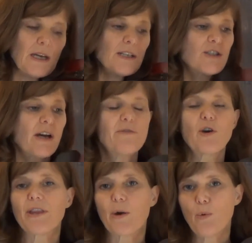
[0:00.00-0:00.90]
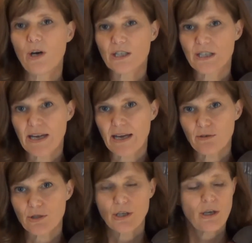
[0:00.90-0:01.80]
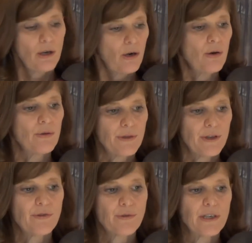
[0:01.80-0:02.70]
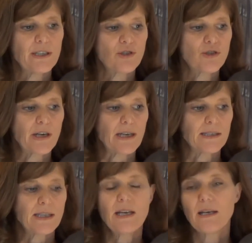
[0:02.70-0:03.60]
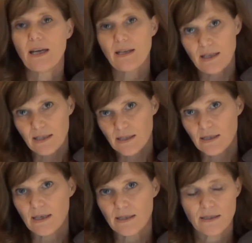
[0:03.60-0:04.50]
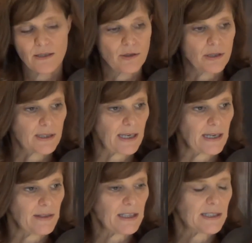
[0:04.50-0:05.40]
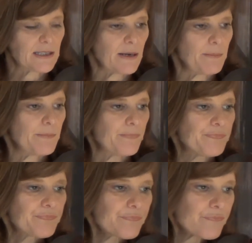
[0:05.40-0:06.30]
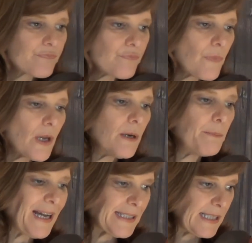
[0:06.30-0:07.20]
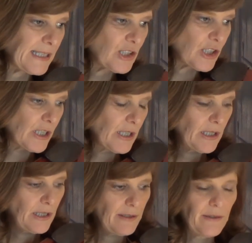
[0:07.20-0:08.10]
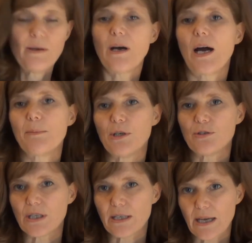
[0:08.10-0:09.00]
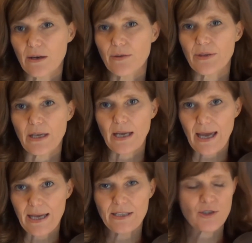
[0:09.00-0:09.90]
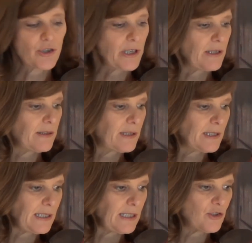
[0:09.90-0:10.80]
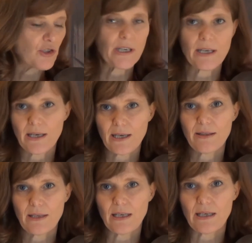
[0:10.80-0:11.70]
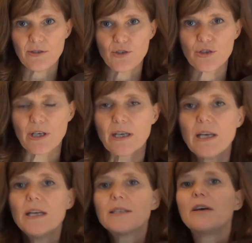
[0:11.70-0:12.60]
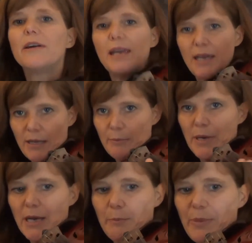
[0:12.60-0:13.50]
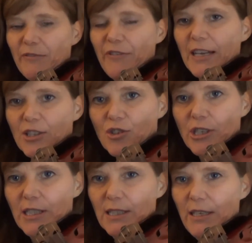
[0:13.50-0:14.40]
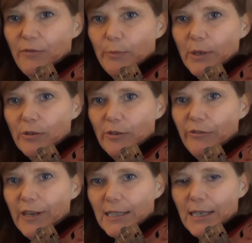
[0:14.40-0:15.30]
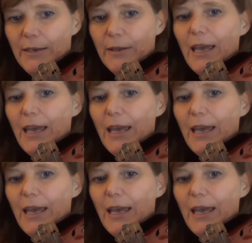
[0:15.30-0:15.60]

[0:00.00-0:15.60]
So I've got that worked out on the 3 strings. In this, as you can see, in this passage, I'm using now the A string, the D string, and the E string. So here my big fat string is even bigger and fatter.